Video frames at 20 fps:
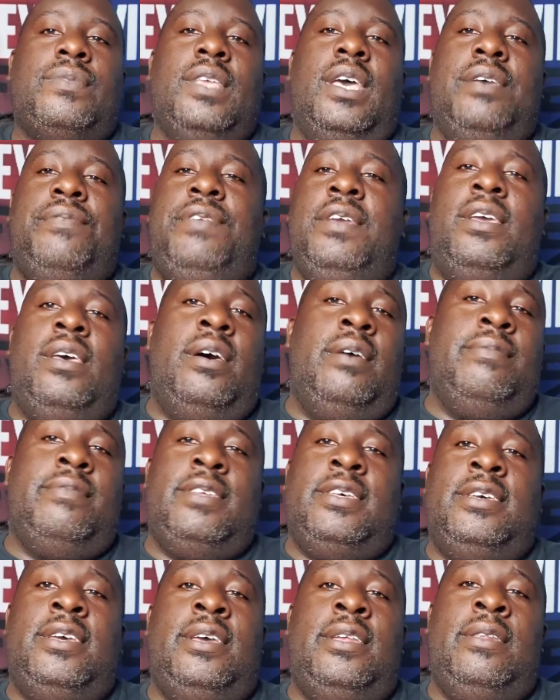If he
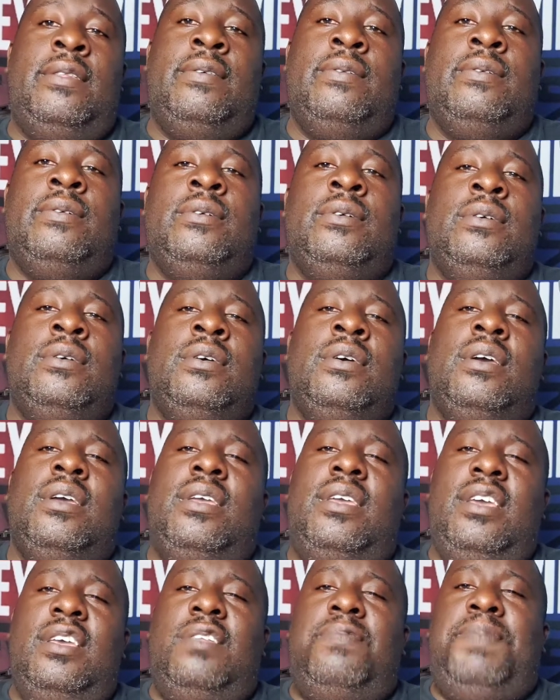comes
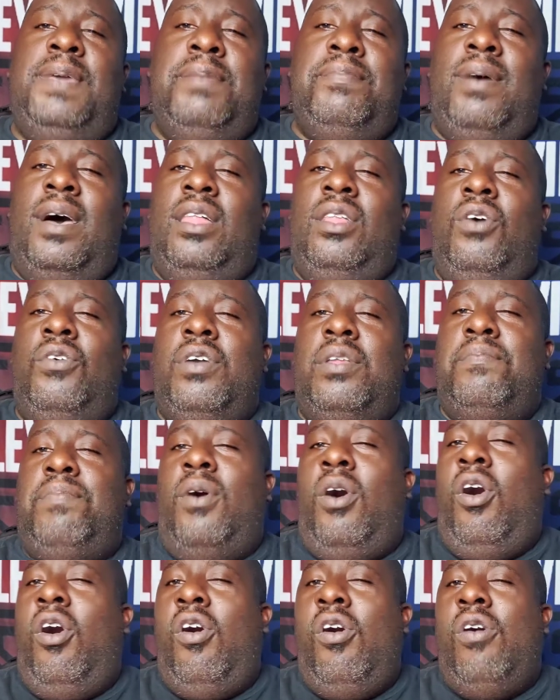in, gets beat by Logan
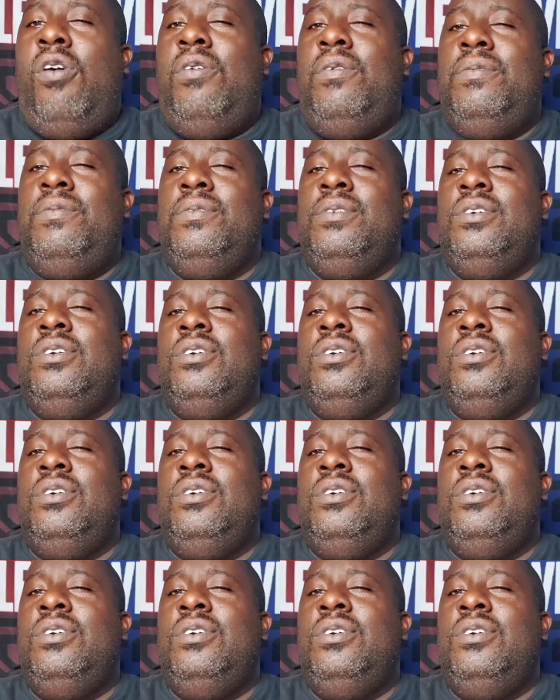Paul,